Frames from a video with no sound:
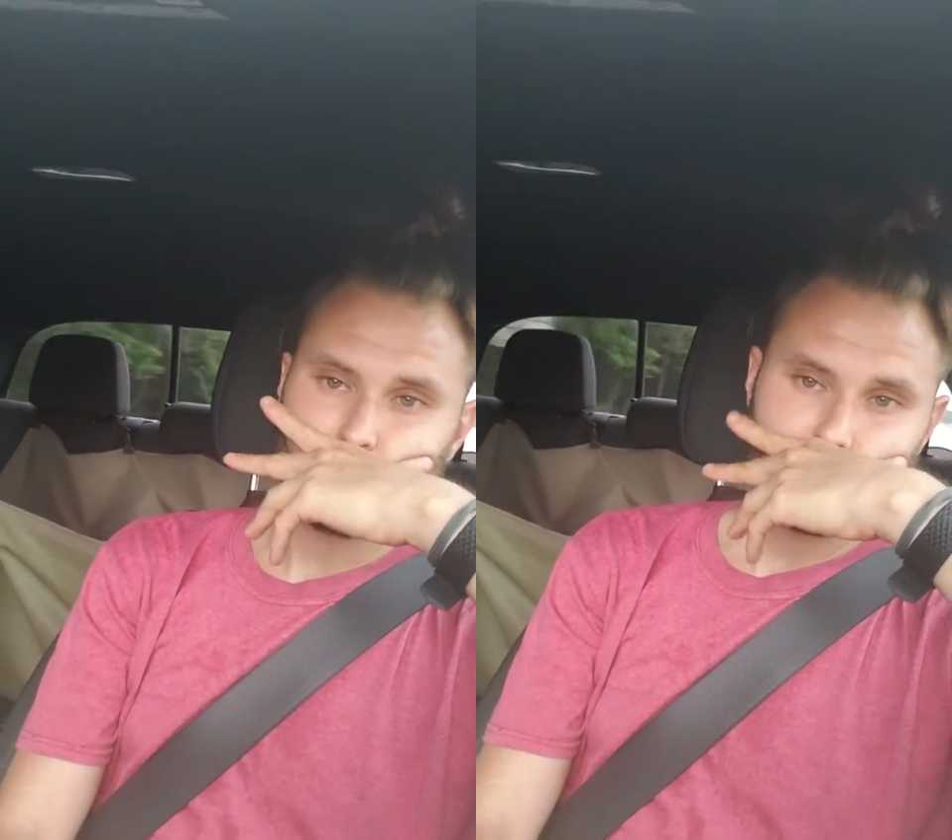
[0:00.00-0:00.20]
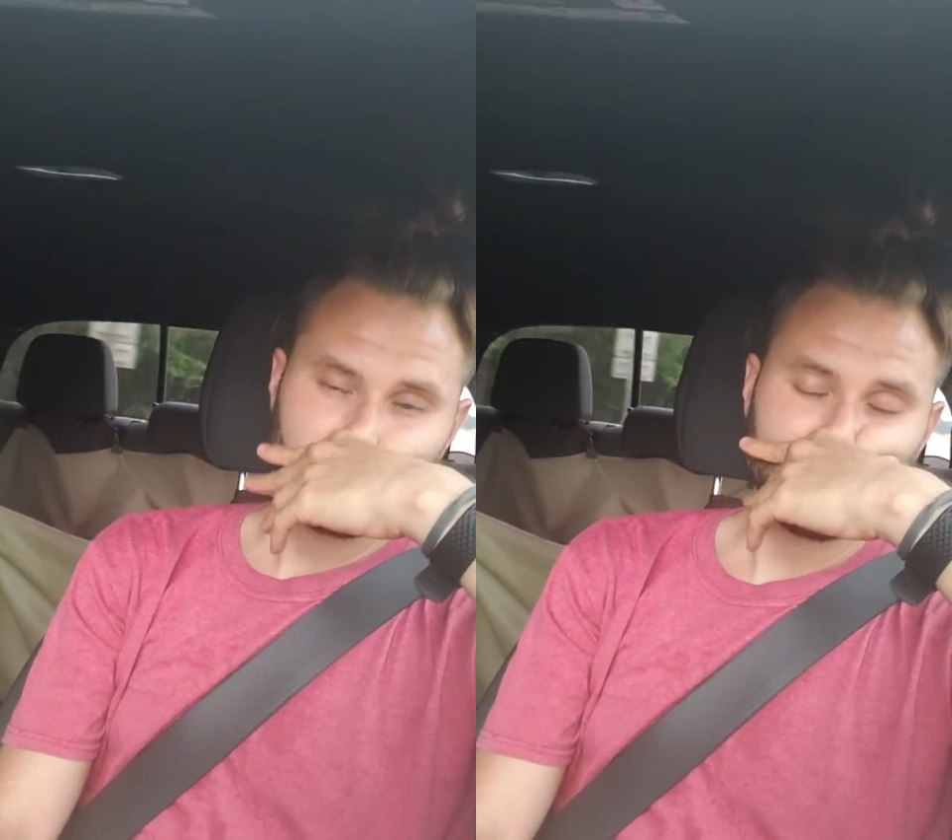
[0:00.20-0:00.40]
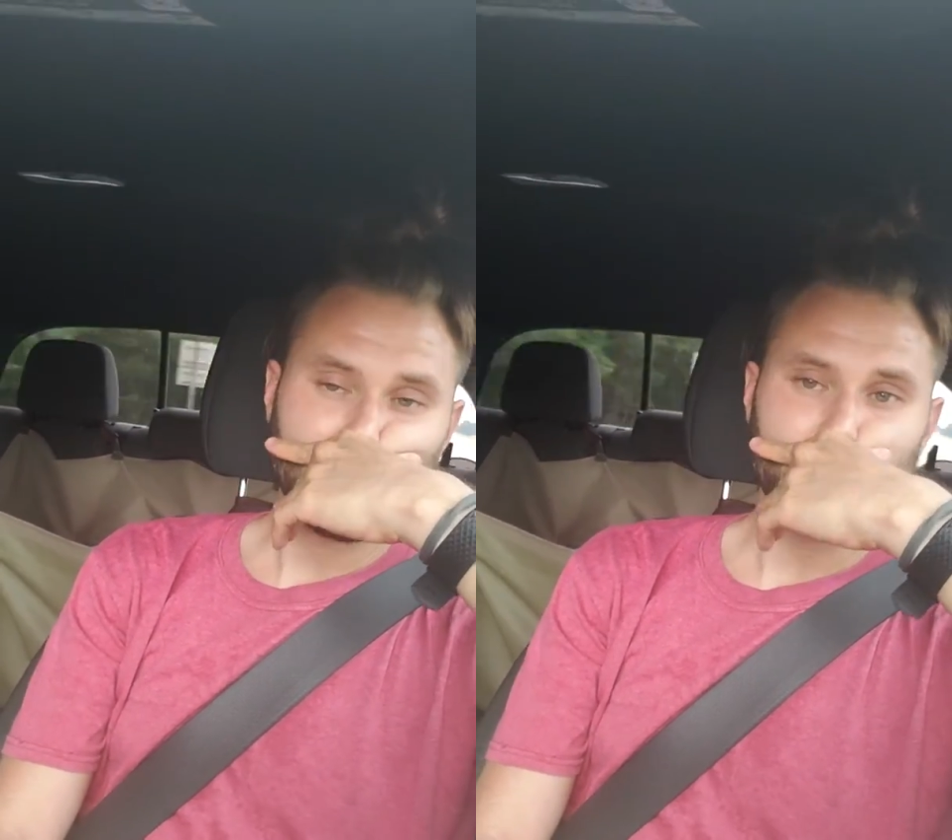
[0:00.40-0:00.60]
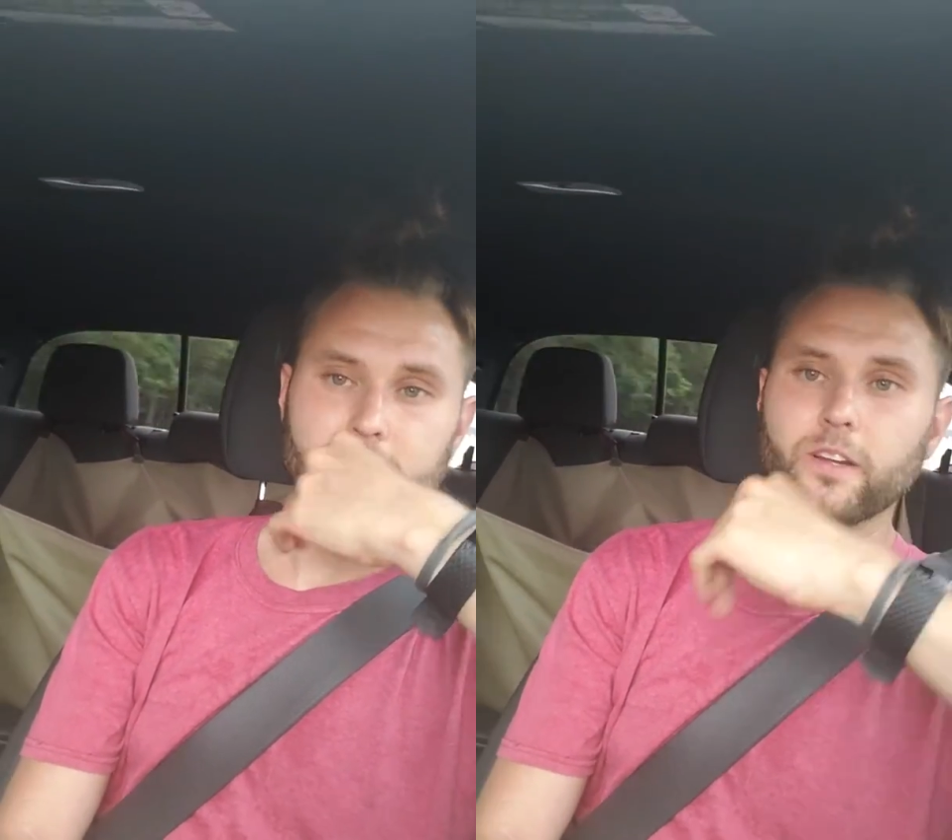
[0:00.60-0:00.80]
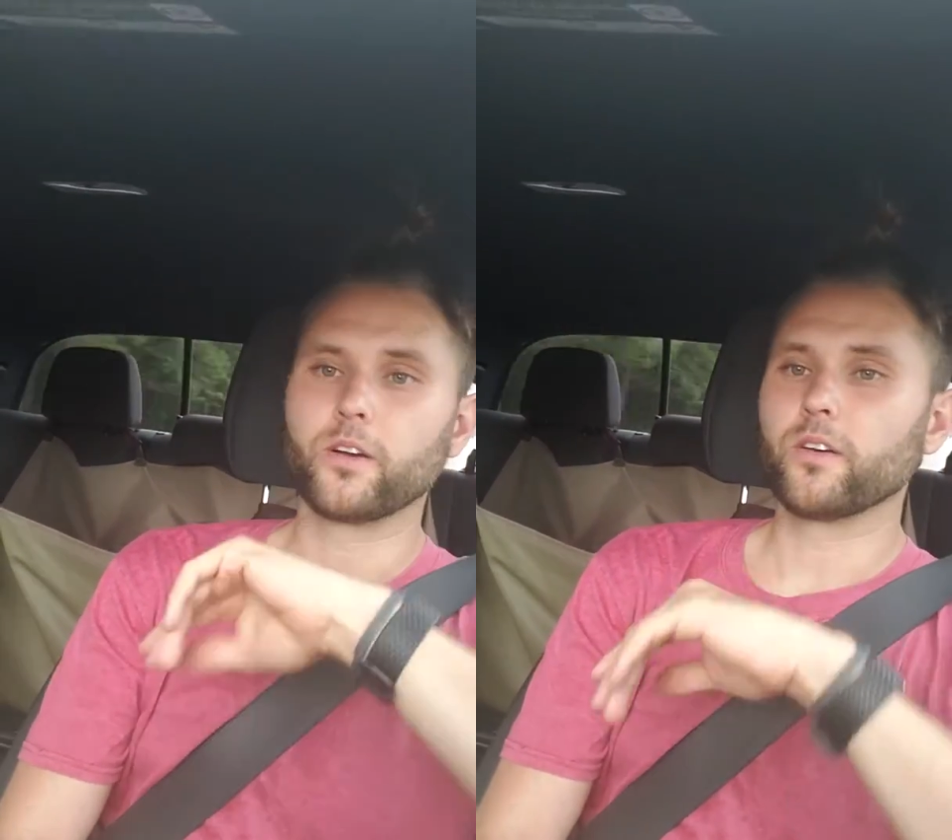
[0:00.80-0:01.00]
unless you
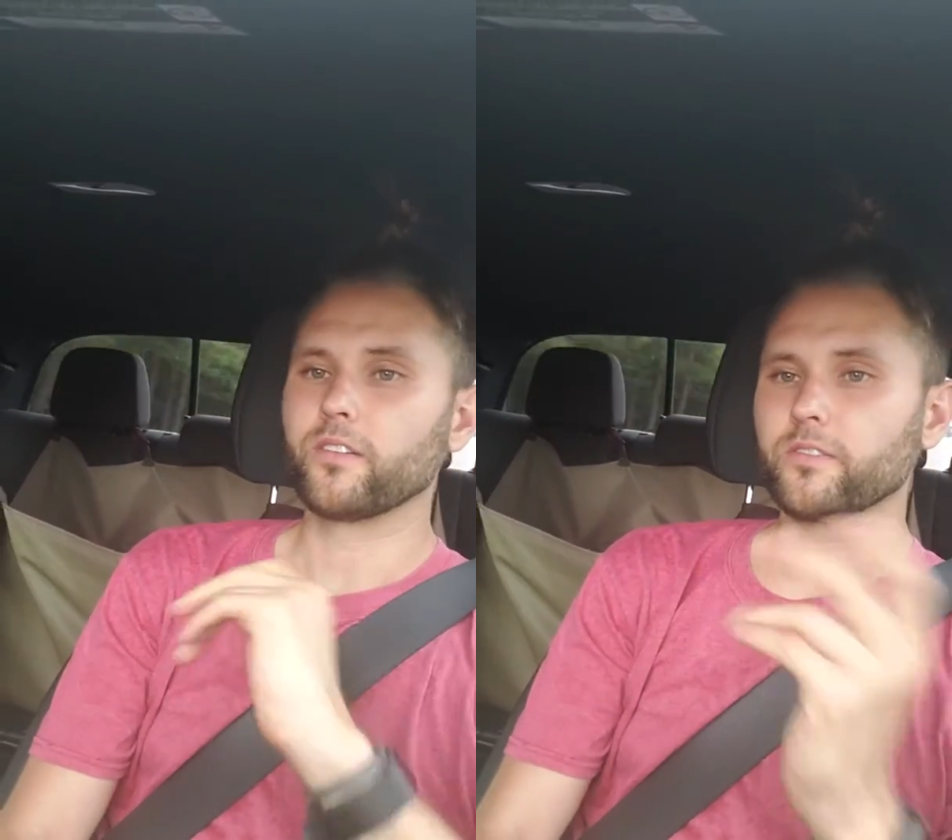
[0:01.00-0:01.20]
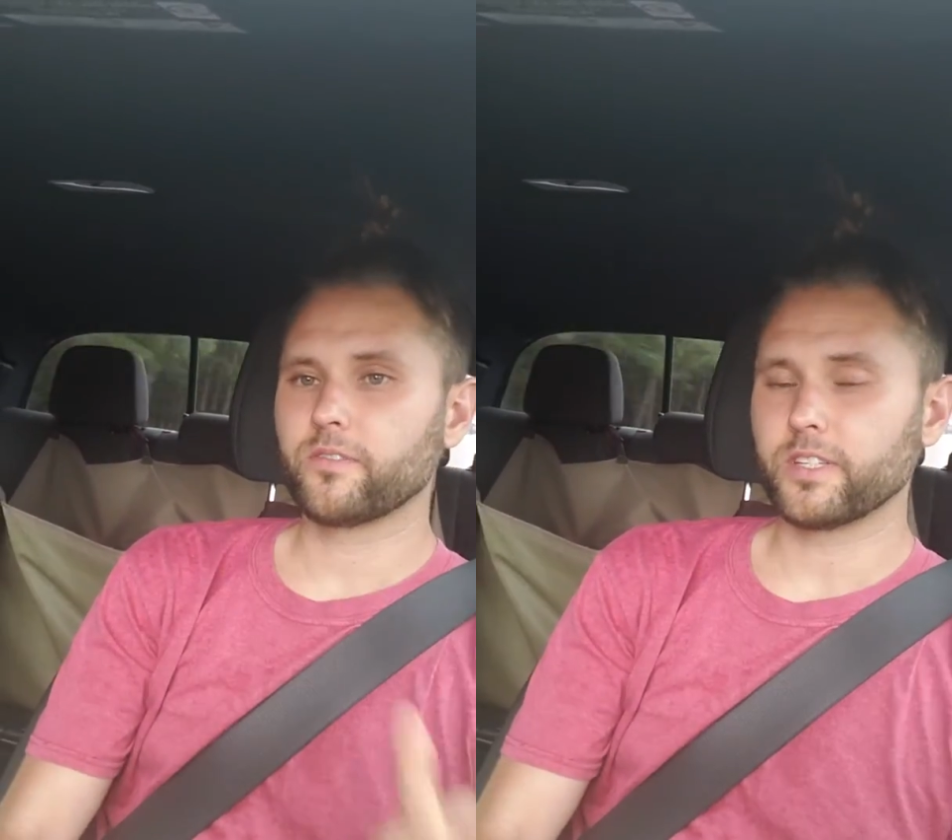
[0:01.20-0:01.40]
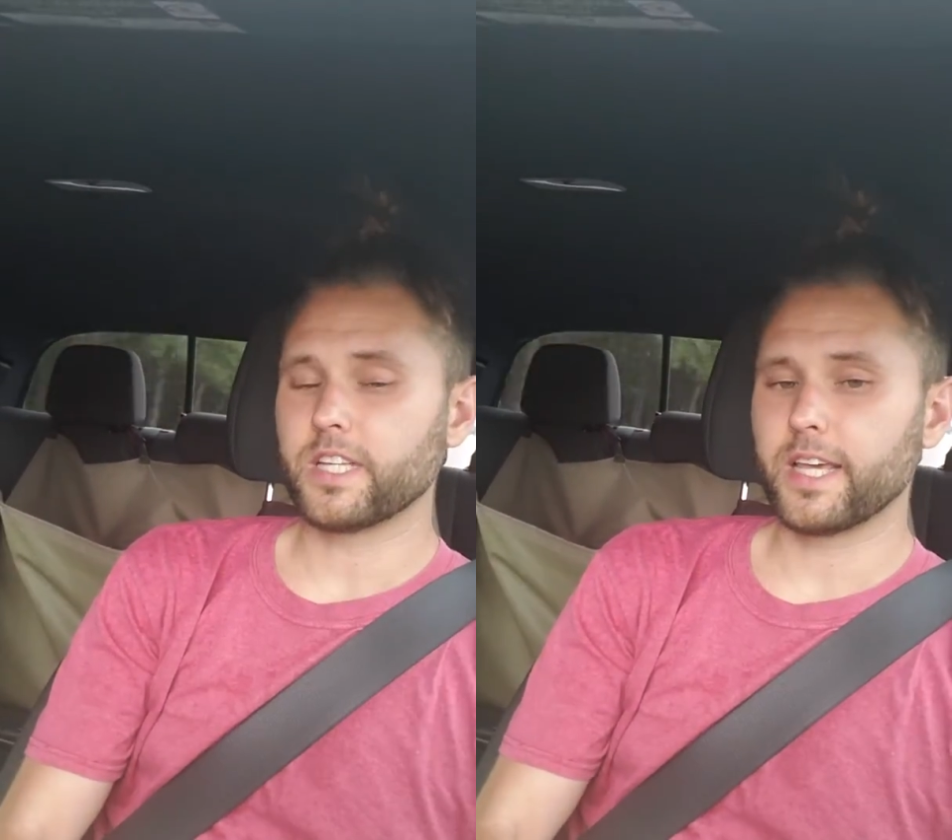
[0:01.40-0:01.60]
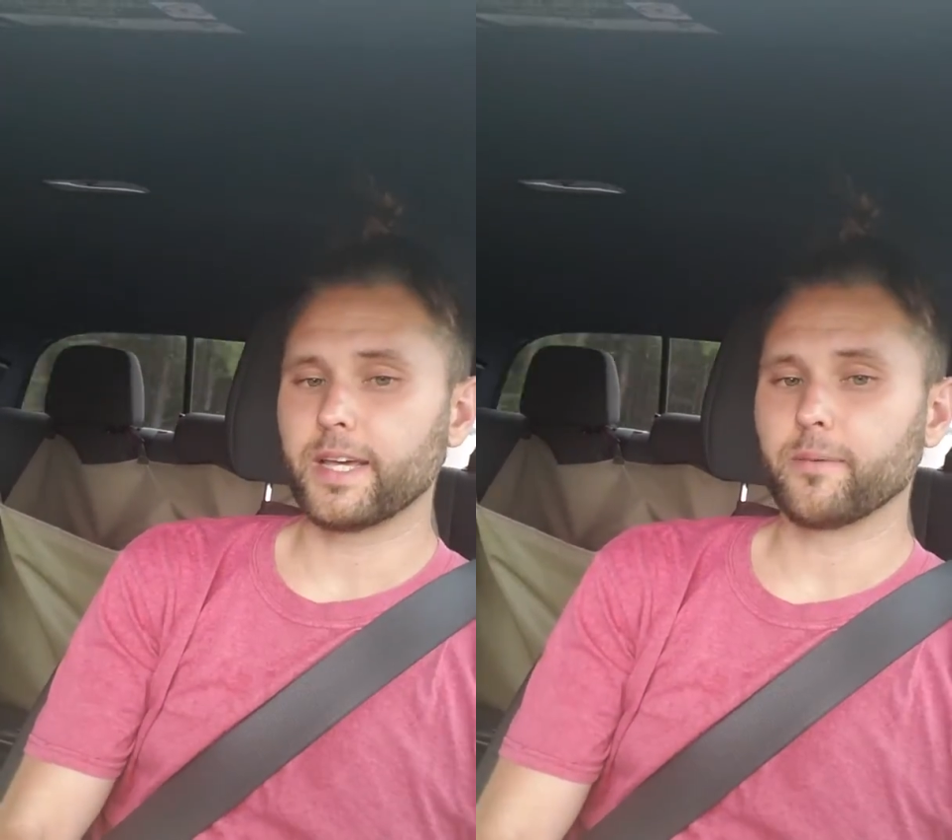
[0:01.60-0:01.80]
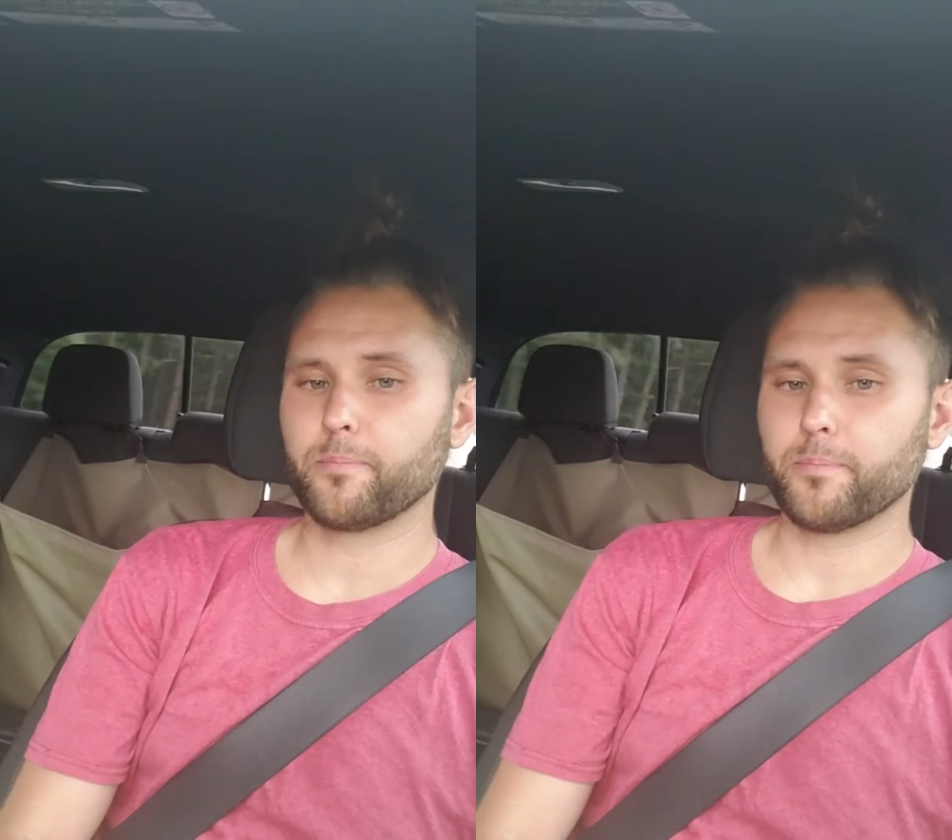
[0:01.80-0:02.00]
consider
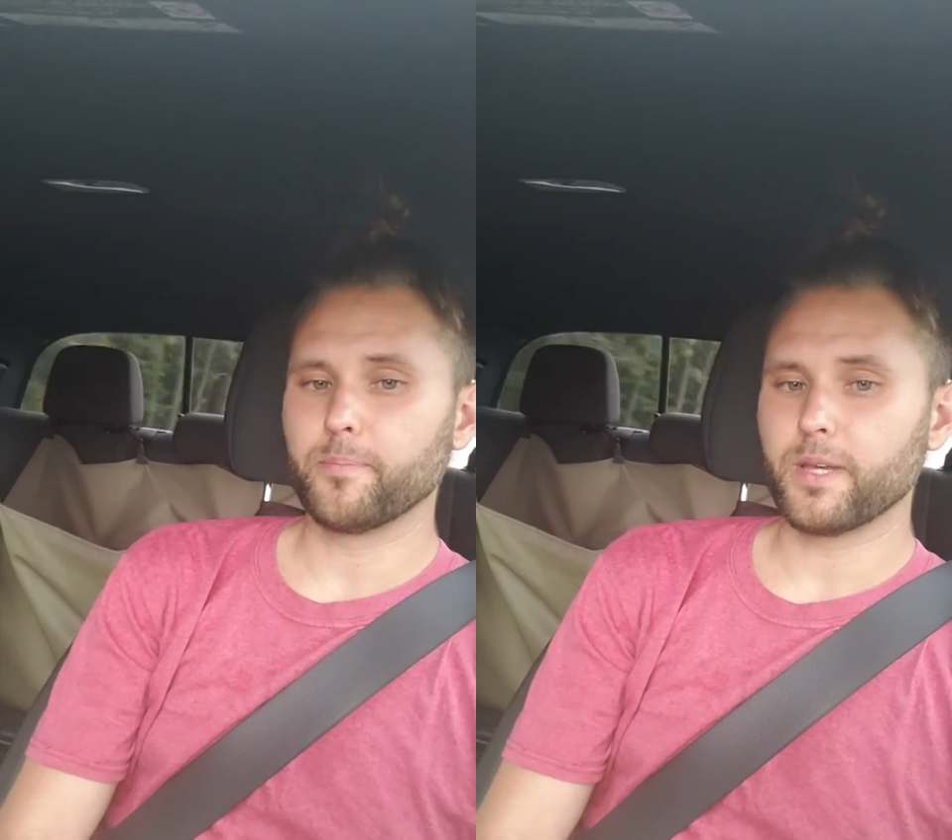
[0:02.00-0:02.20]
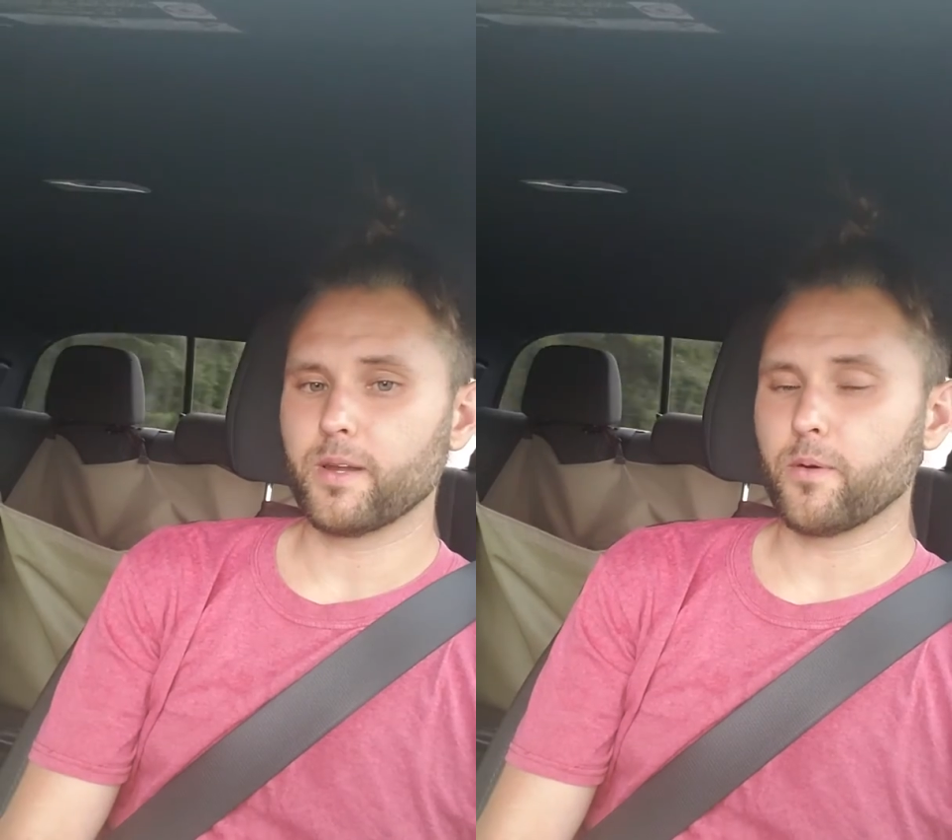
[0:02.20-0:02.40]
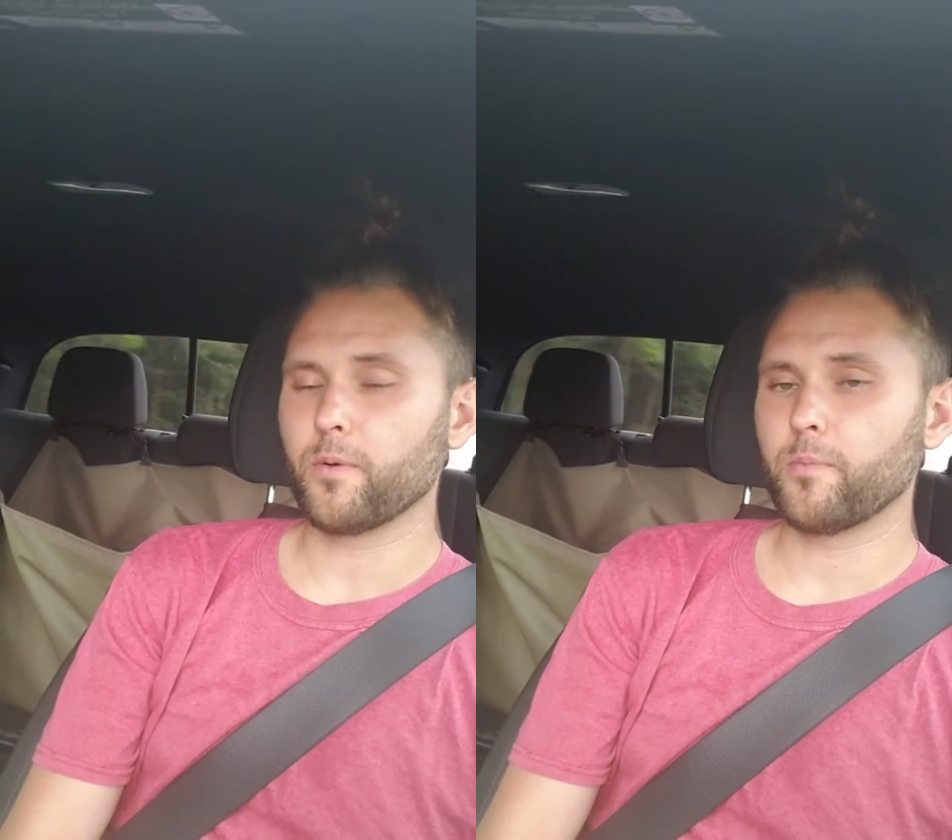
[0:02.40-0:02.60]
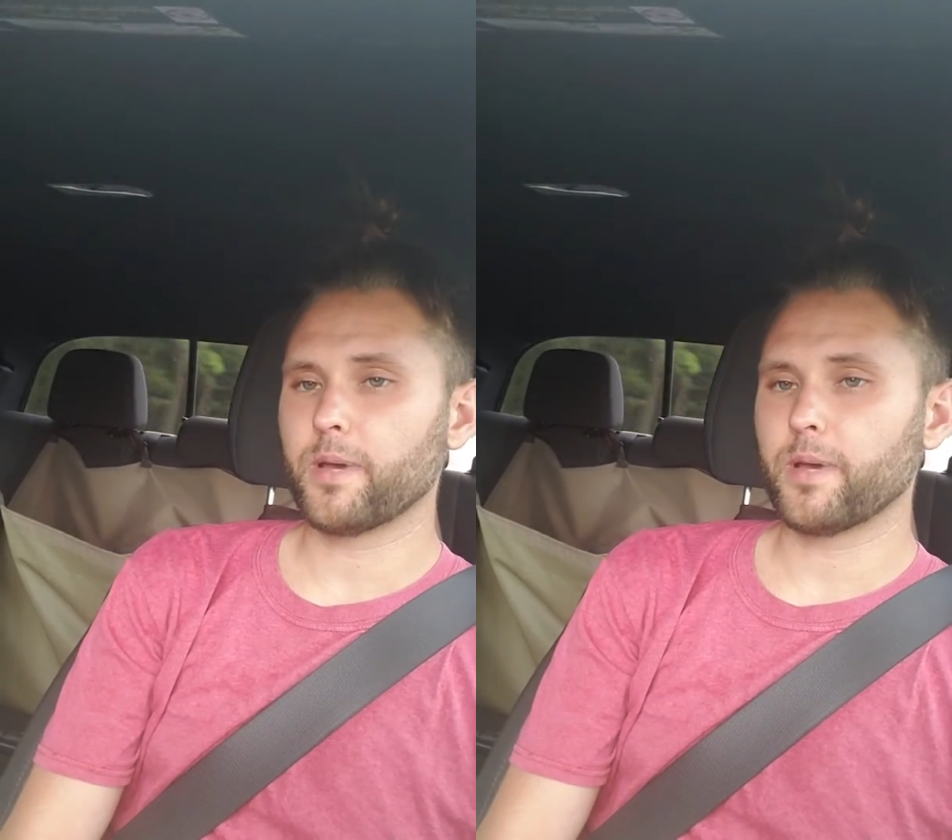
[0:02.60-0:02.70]
fatigue you know,